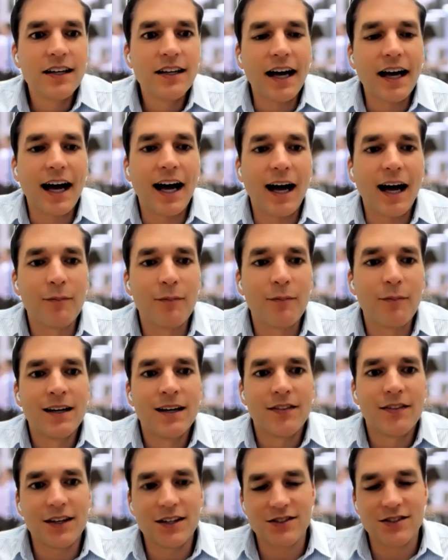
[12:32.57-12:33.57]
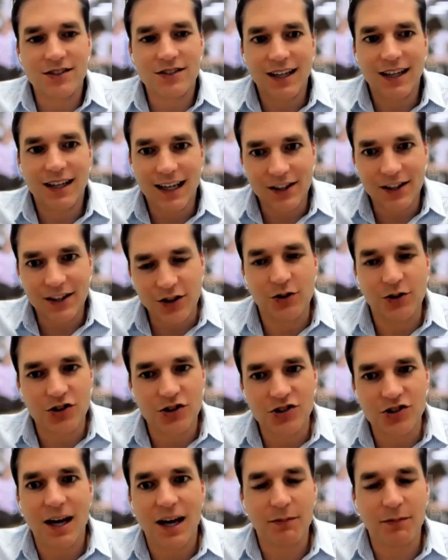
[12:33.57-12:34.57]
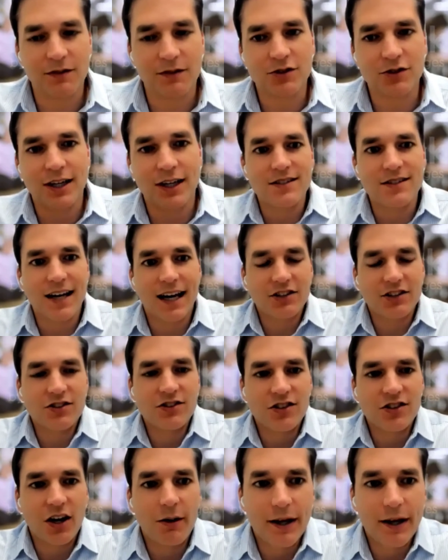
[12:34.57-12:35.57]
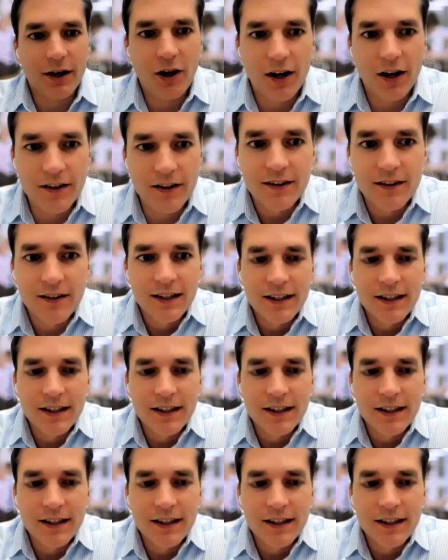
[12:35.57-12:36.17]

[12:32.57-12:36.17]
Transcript: There's a huge depth of transactions going on